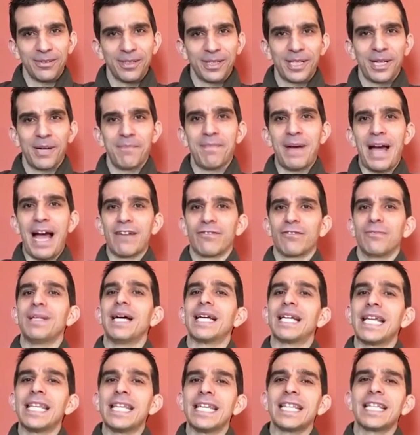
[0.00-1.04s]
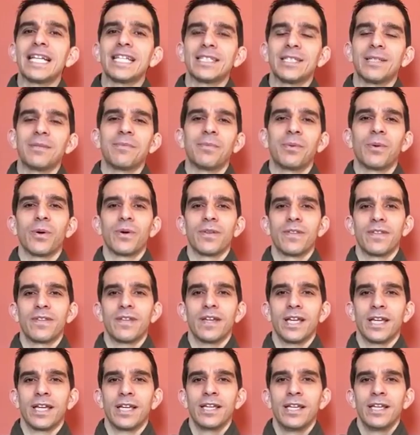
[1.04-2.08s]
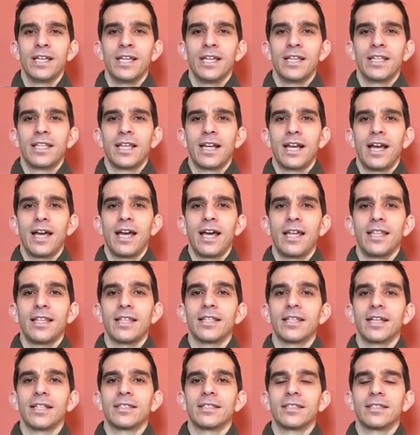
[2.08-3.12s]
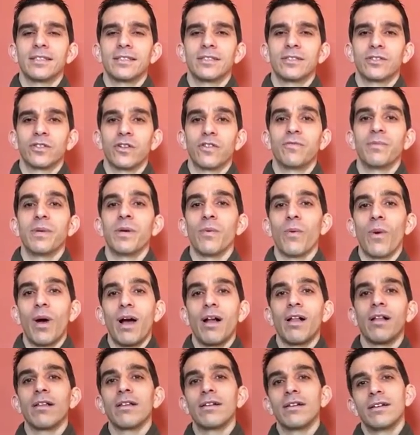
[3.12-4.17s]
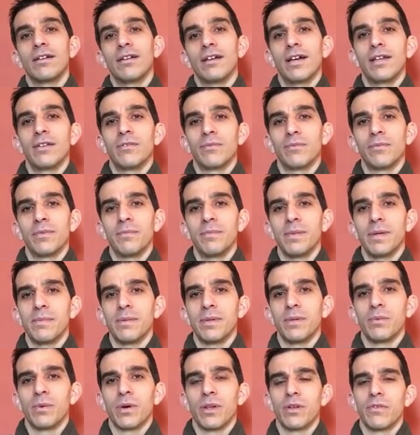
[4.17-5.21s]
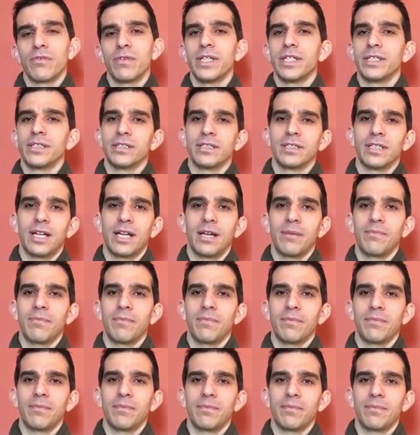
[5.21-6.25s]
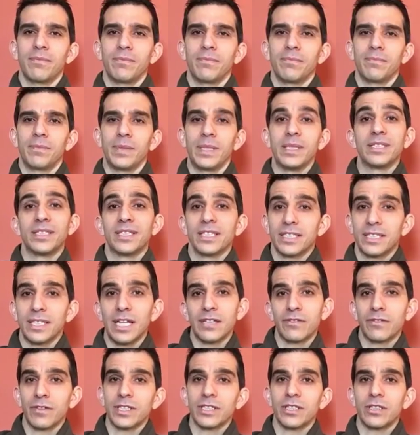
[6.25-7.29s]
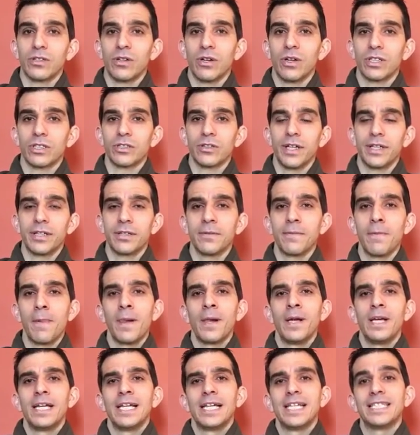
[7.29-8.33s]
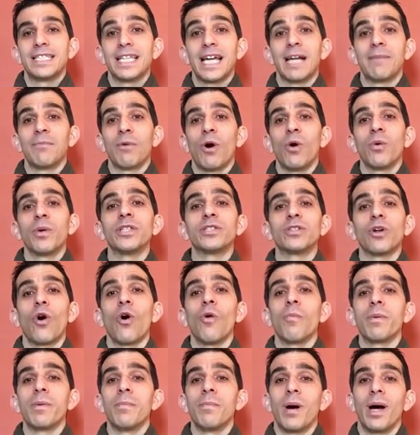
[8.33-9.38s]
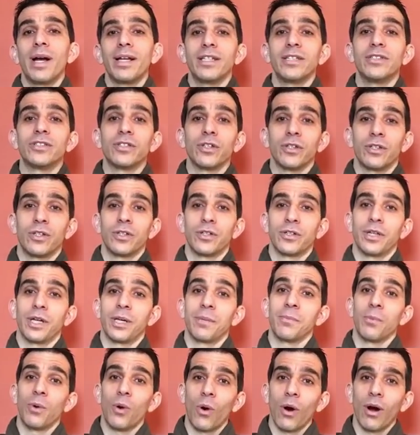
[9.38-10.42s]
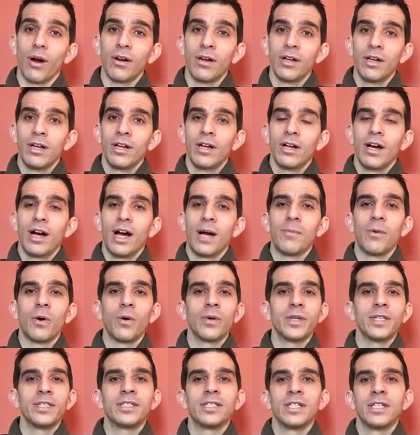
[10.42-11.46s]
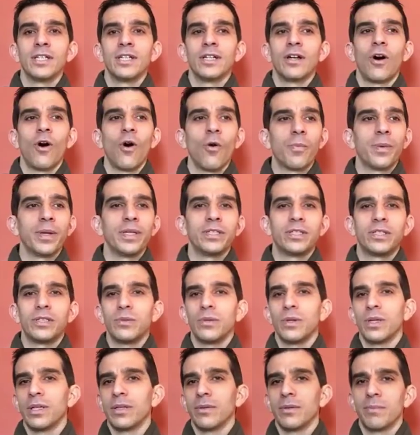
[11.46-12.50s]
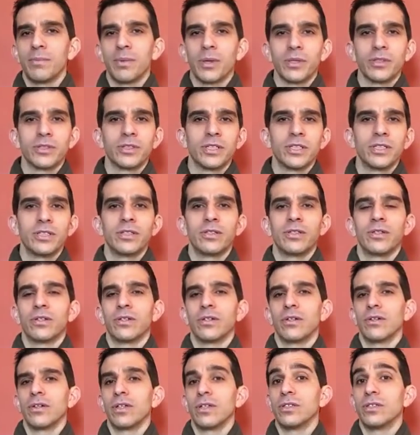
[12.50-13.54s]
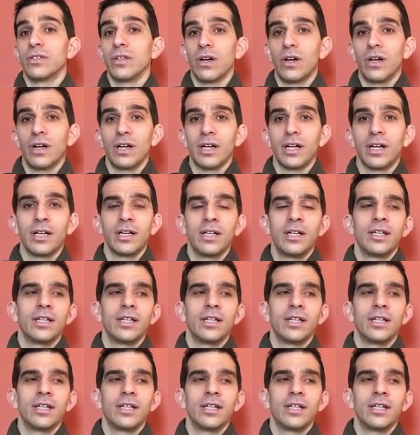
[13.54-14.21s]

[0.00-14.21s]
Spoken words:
come back from that, and I think that's an important thing that I think that's served me well, and maybe one of the reasons that I'm been successful as a dog trainer is that I'm always open-minded to learning more. I'm always open to a person or a dog